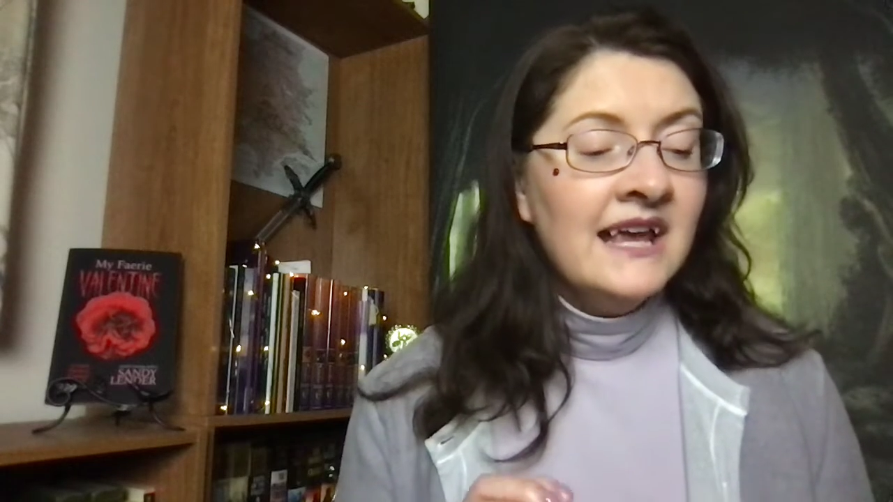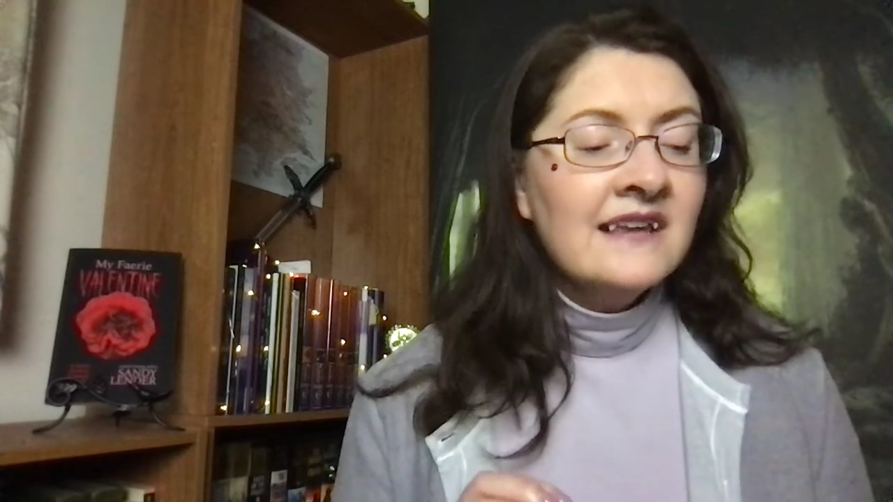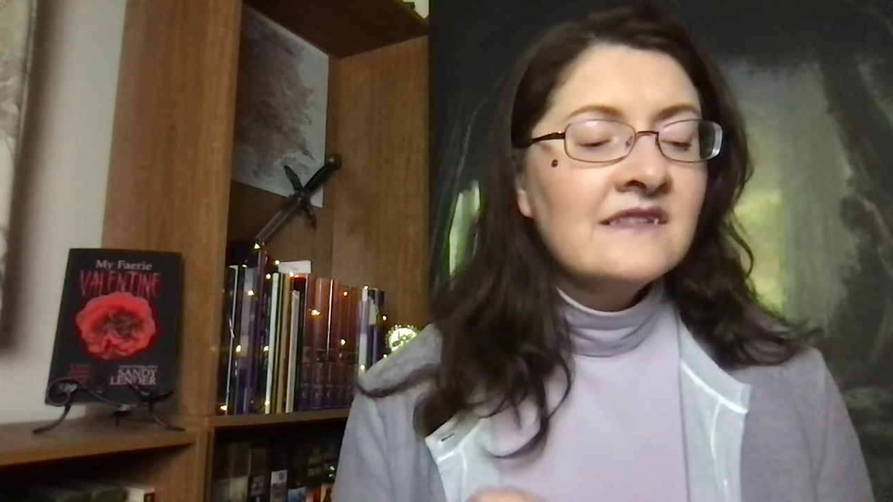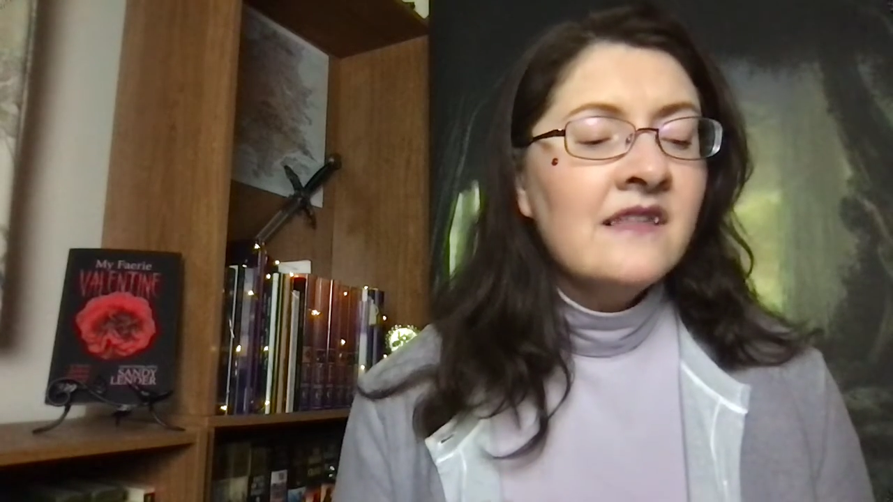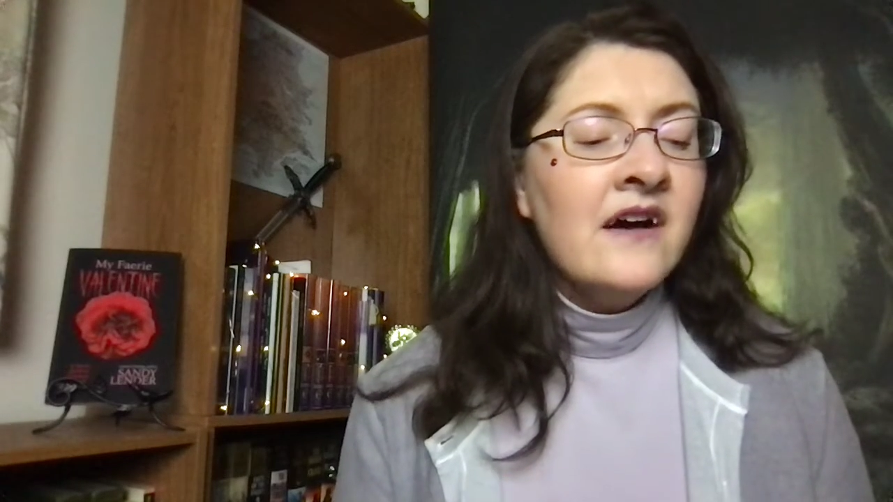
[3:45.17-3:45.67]

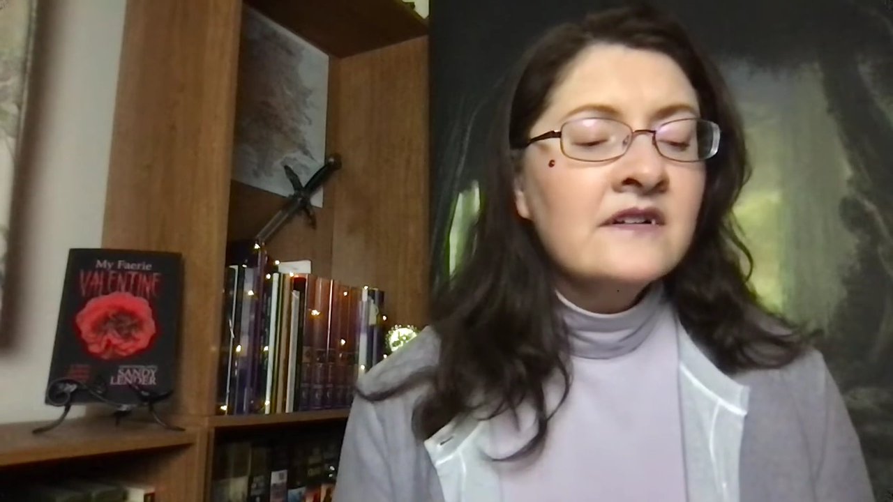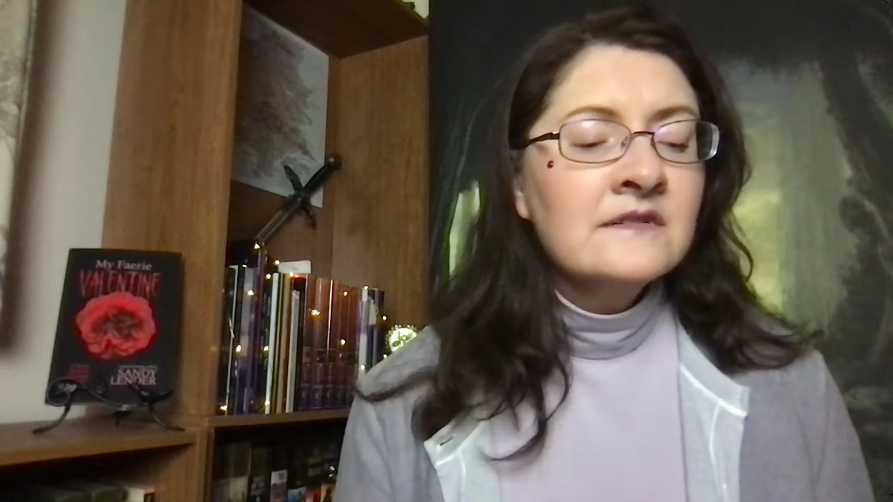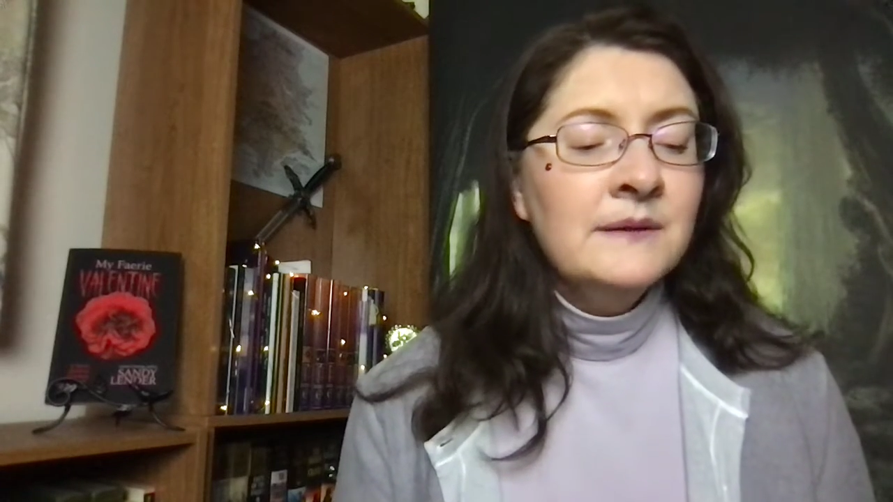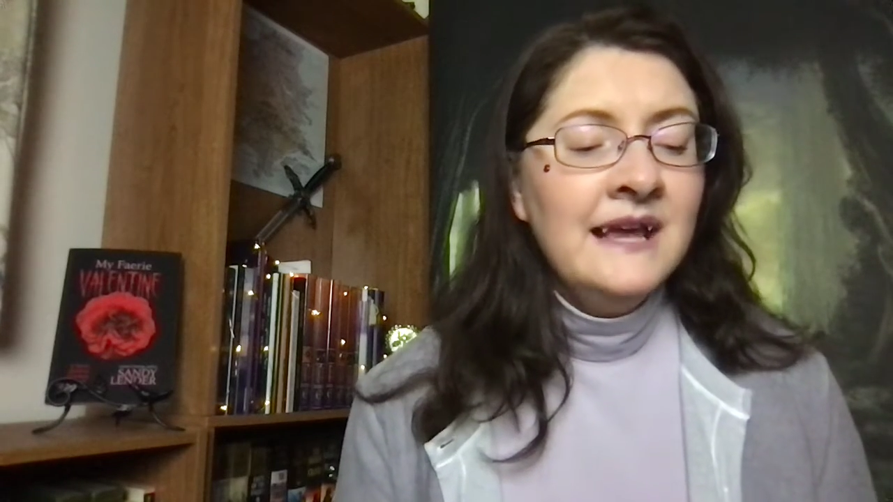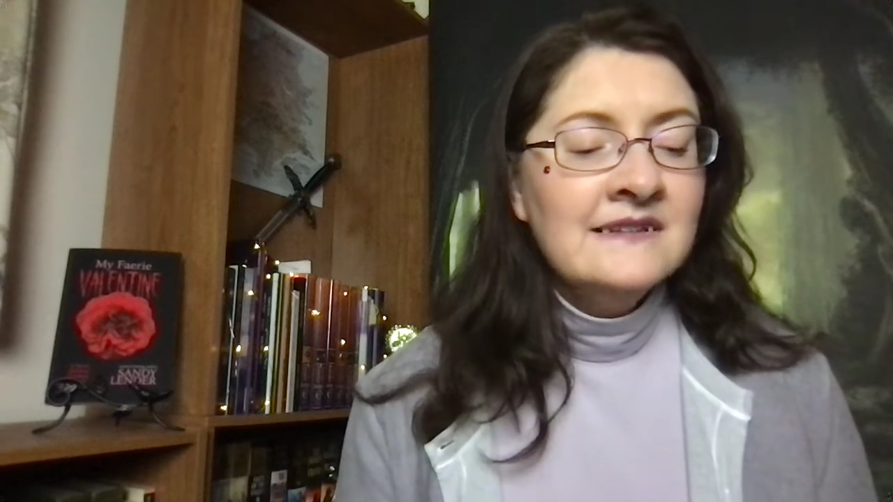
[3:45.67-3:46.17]
His
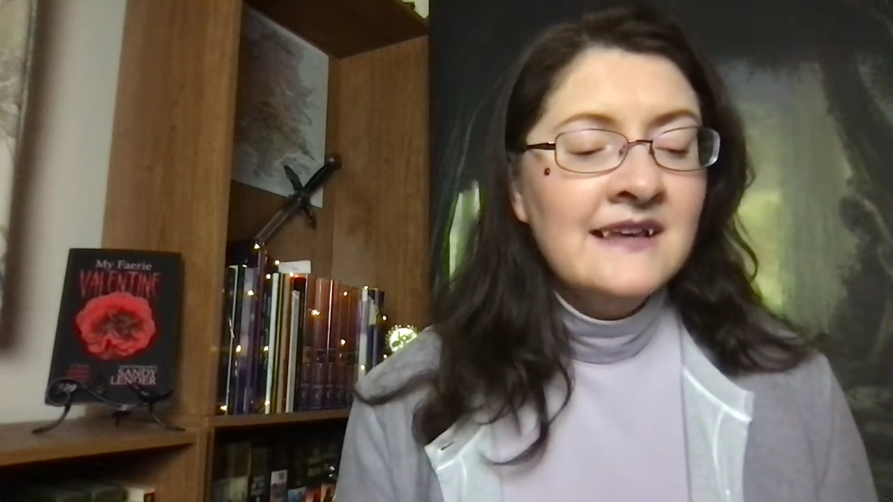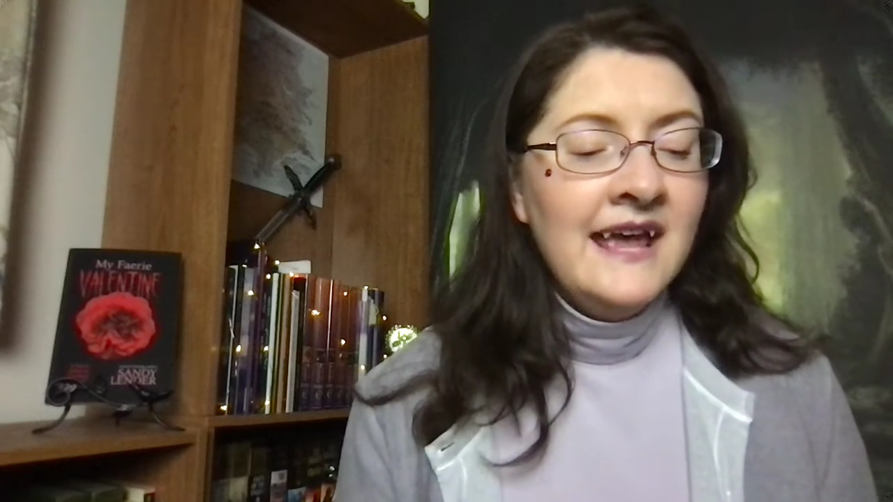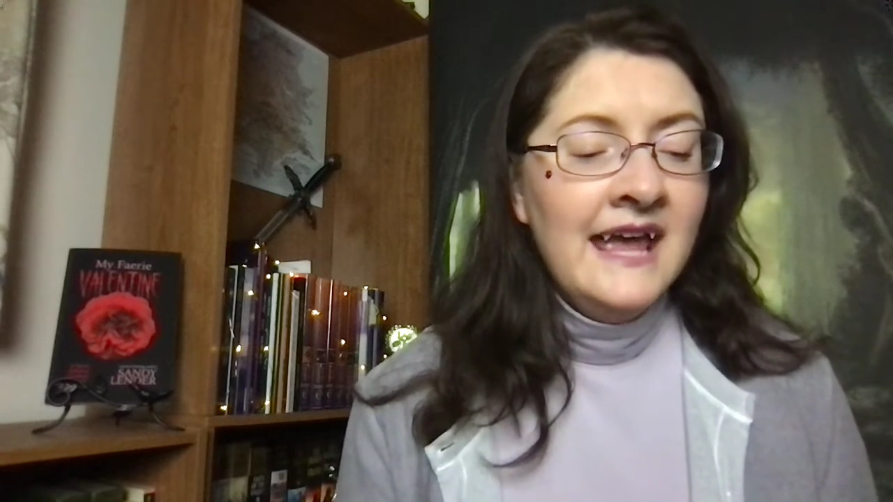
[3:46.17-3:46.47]
lungs began to